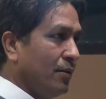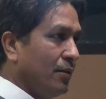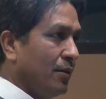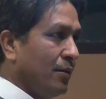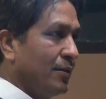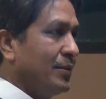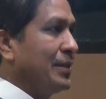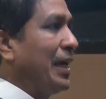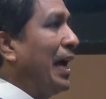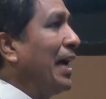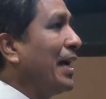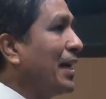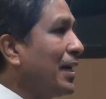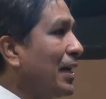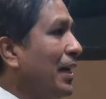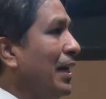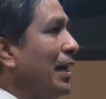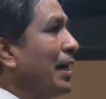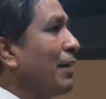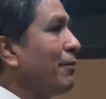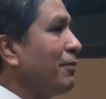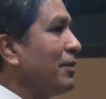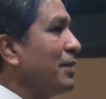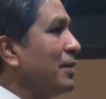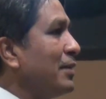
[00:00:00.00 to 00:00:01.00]

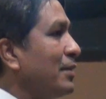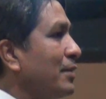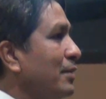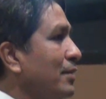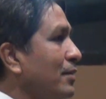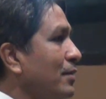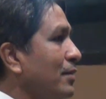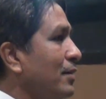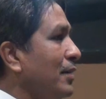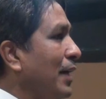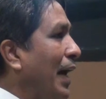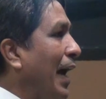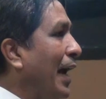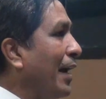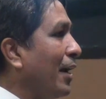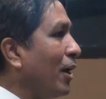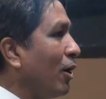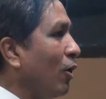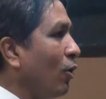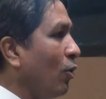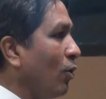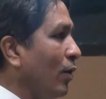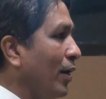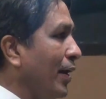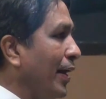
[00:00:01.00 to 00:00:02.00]
Cycling with handle
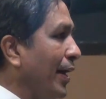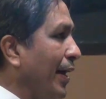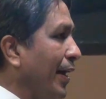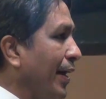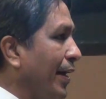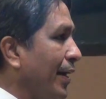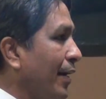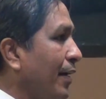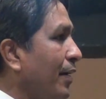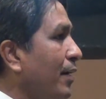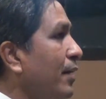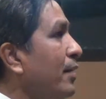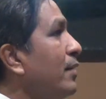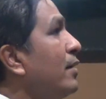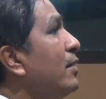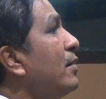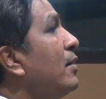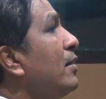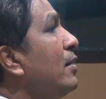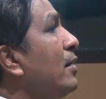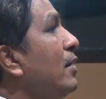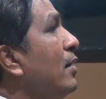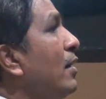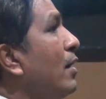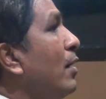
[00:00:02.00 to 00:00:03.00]
holding,
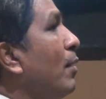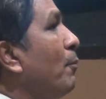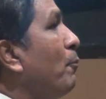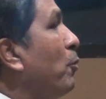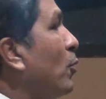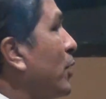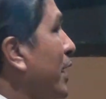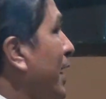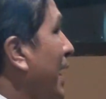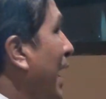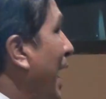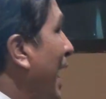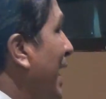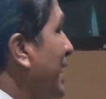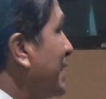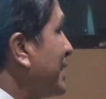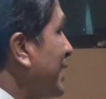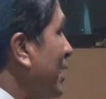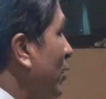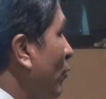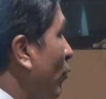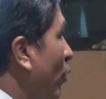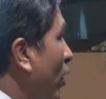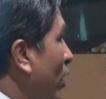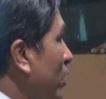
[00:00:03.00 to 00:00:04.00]
putting ice
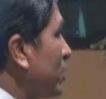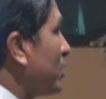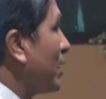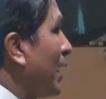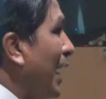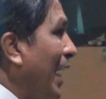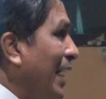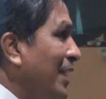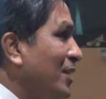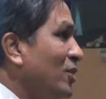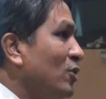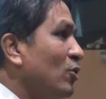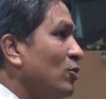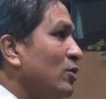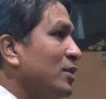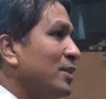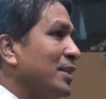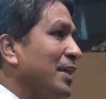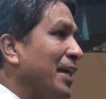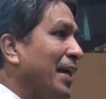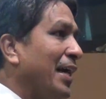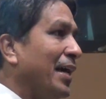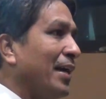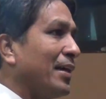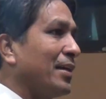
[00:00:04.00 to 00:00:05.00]
in water, ice should
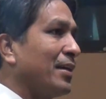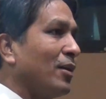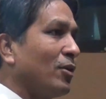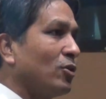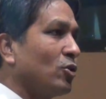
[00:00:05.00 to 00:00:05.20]
sink.